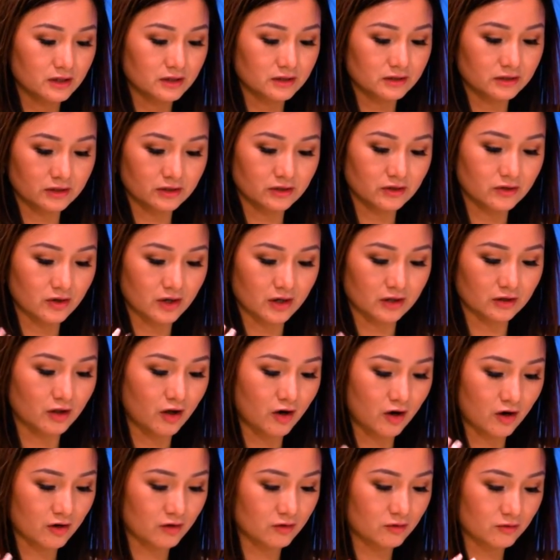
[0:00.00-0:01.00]
you know,
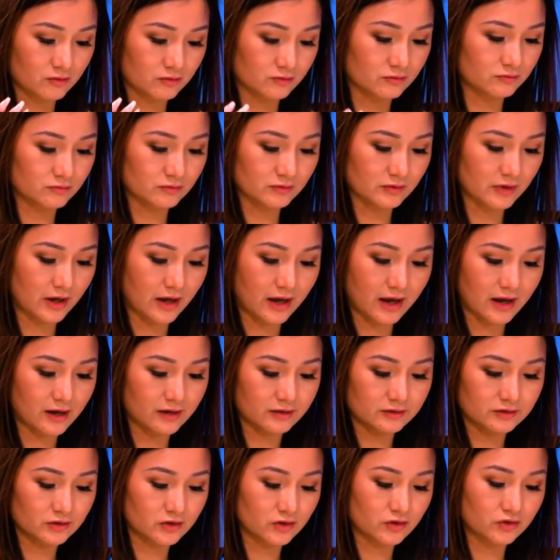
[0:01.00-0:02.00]
along,
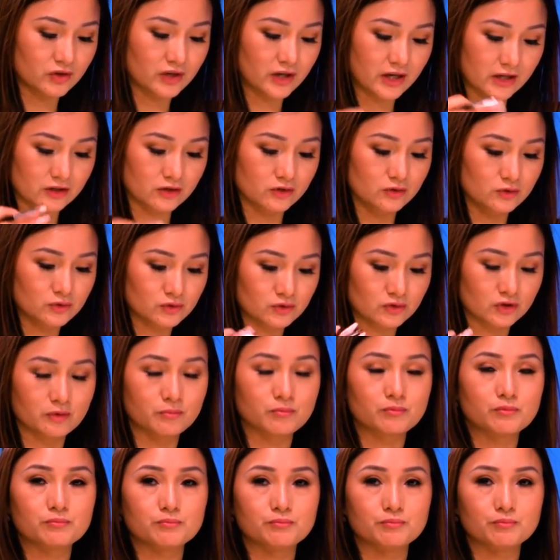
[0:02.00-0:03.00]
you know, you get used to the
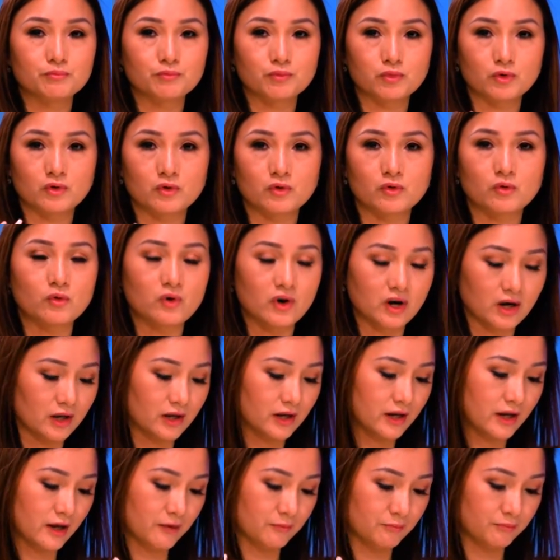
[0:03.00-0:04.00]

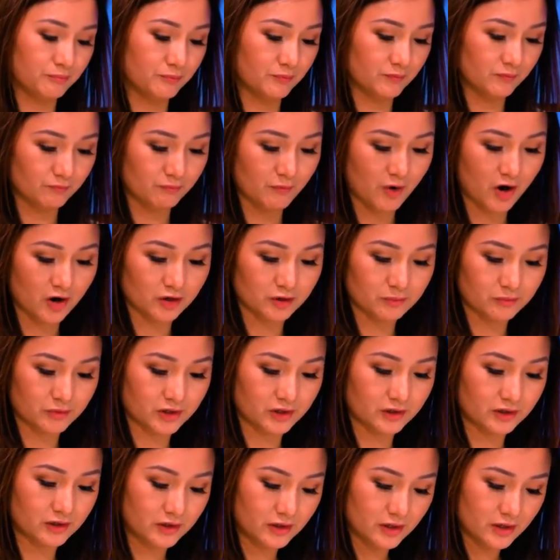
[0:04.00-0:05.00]
acrylic and
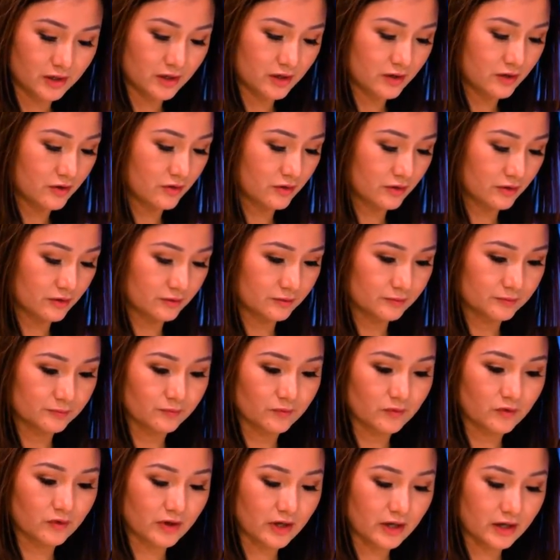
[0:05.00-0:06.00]
monomer.
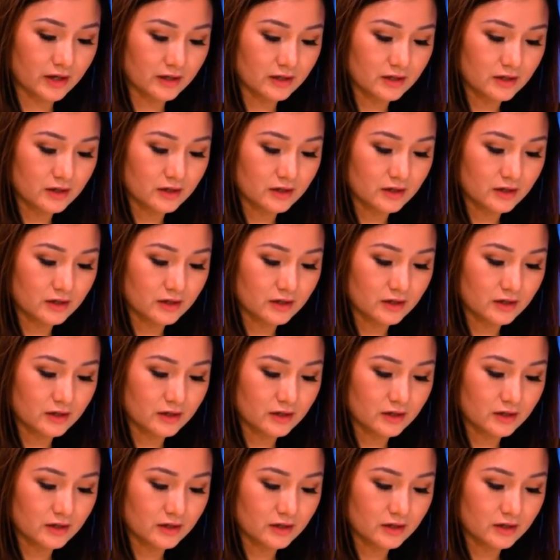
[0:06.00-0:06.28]
Okay,